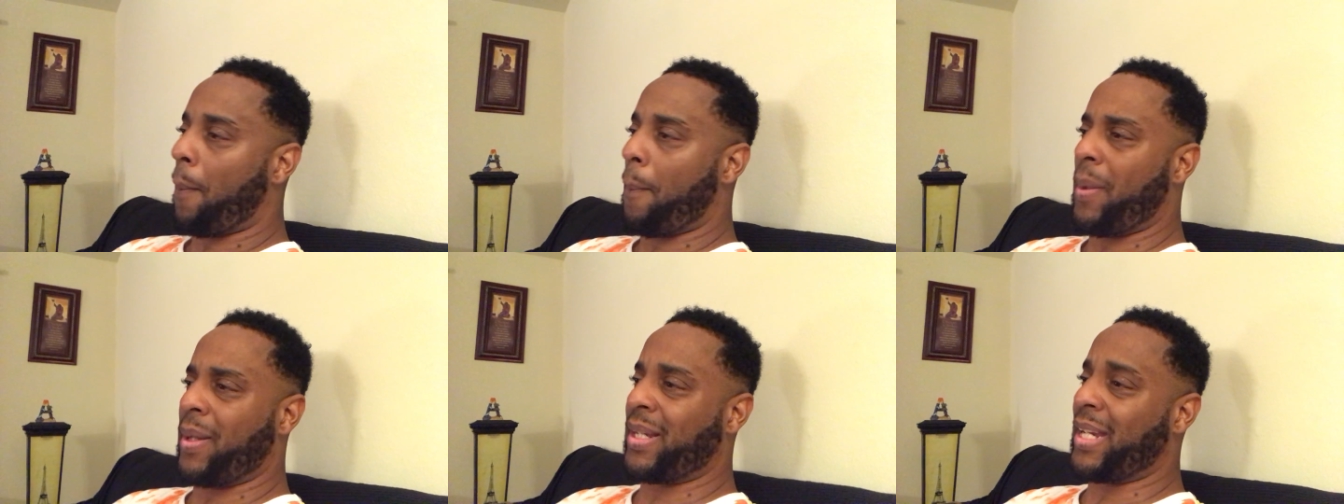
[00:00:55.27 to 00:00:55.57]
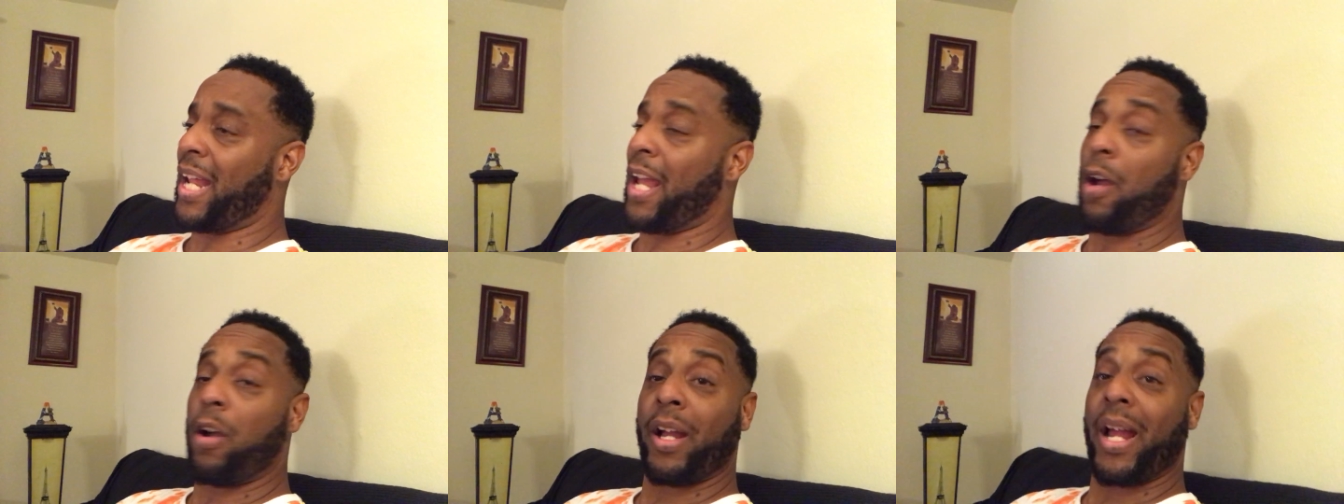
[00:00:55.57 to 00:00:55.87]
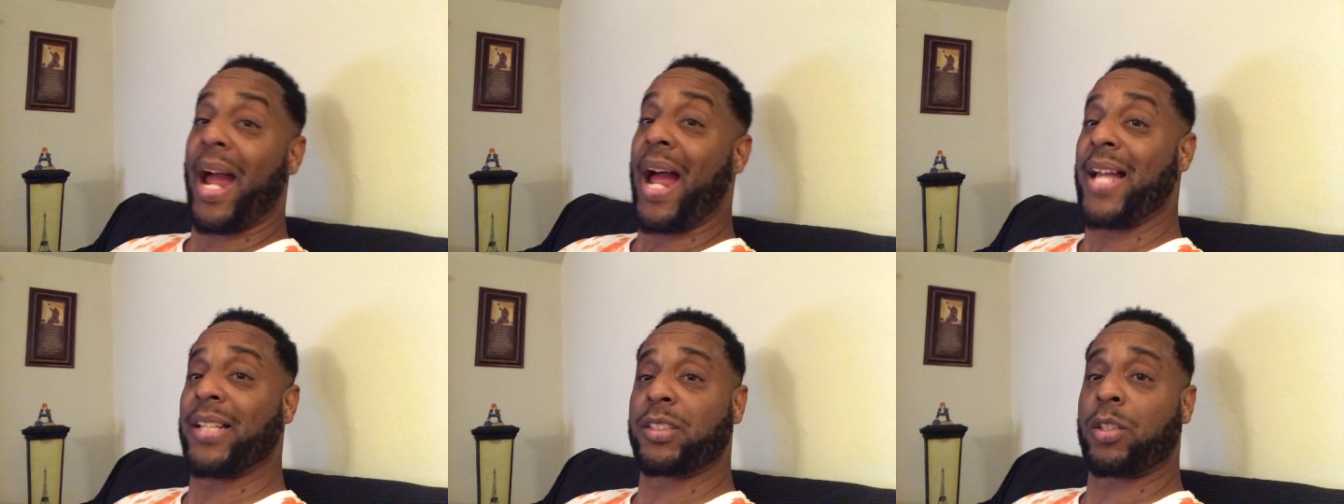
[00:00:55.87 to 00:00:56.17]
But now
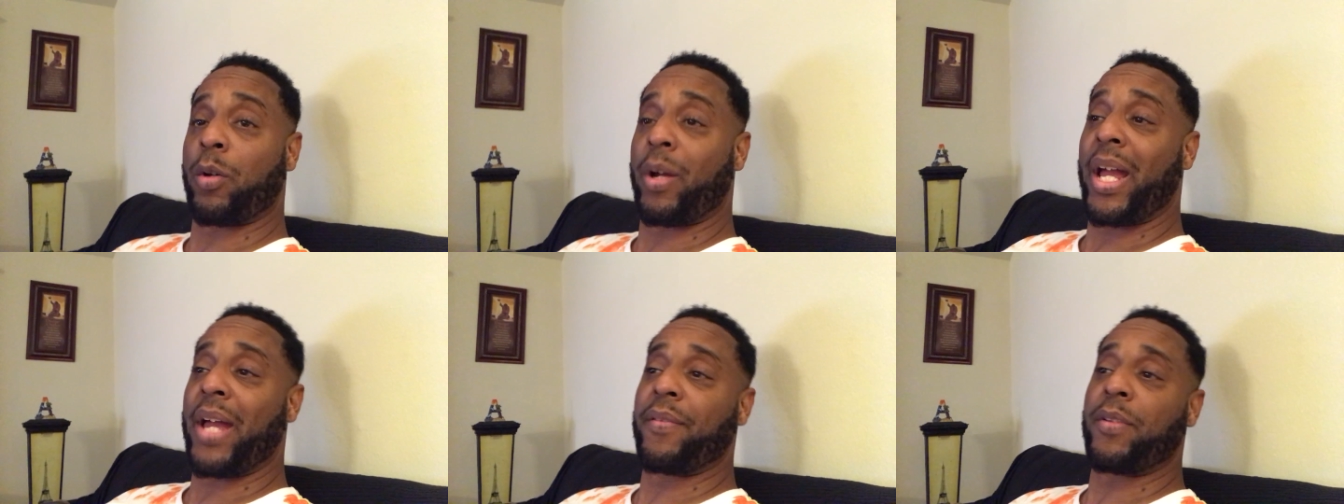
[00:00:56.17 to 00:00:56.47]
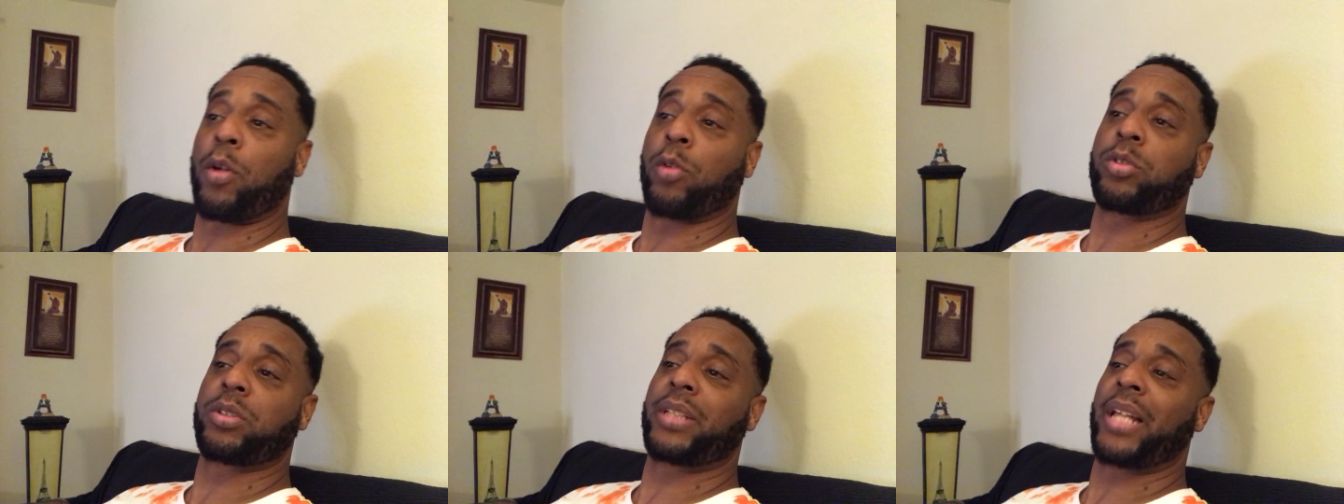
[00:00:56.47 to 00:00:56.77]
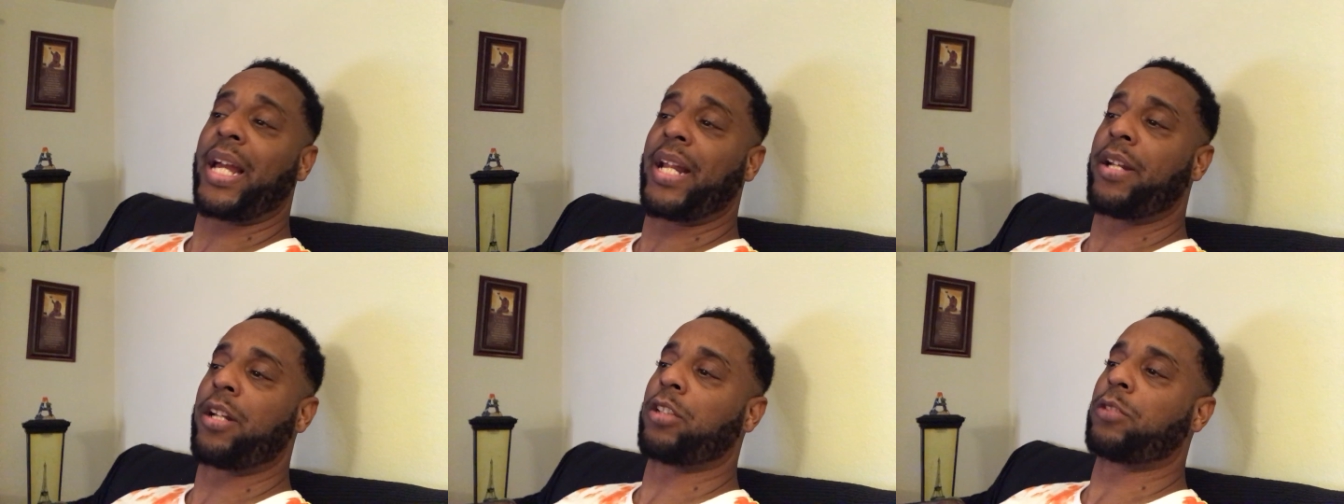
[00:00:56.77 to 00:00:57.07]
guys don't have no
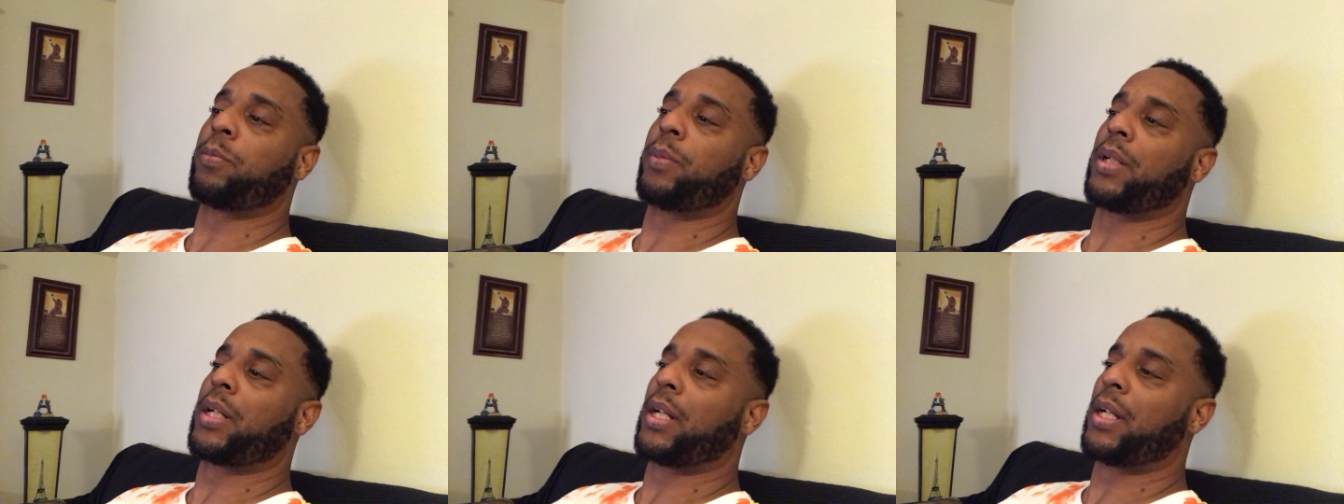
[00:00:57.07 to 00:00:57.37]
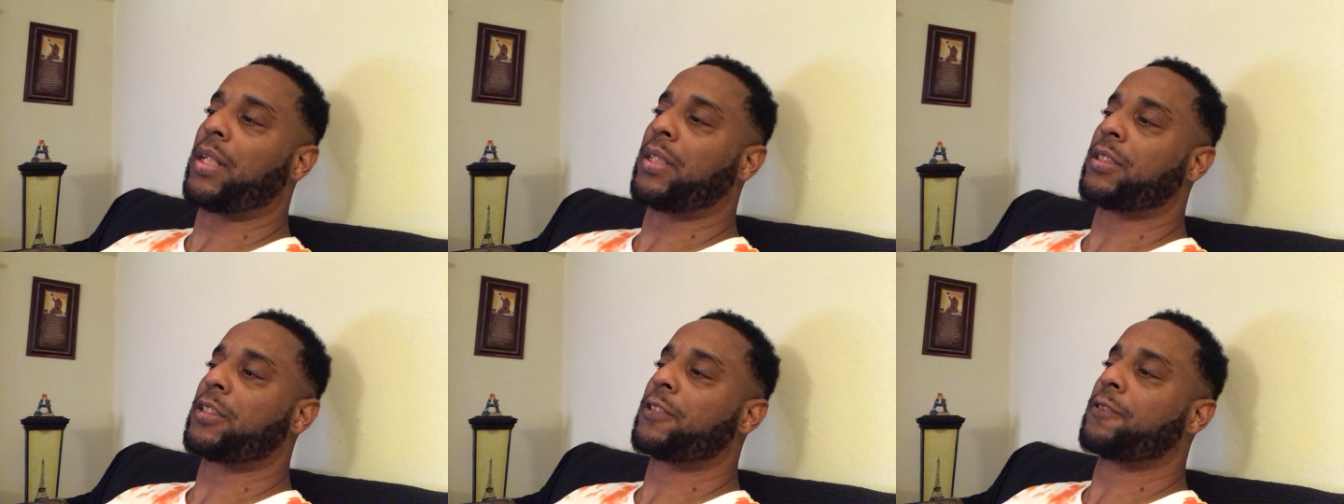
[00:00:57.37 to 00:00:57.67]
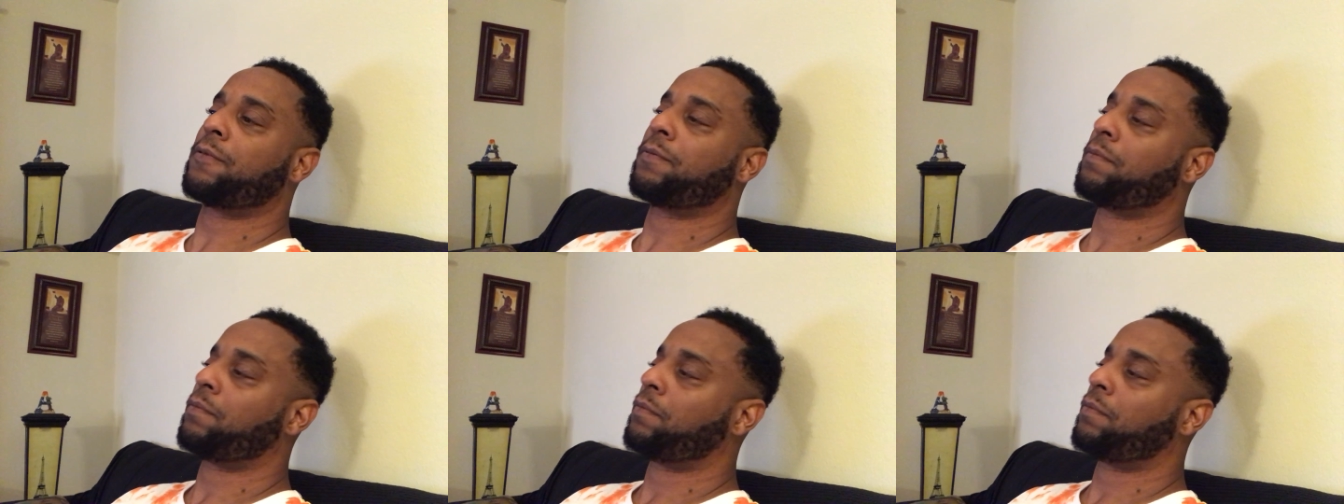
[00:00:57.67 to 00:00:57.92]
standards because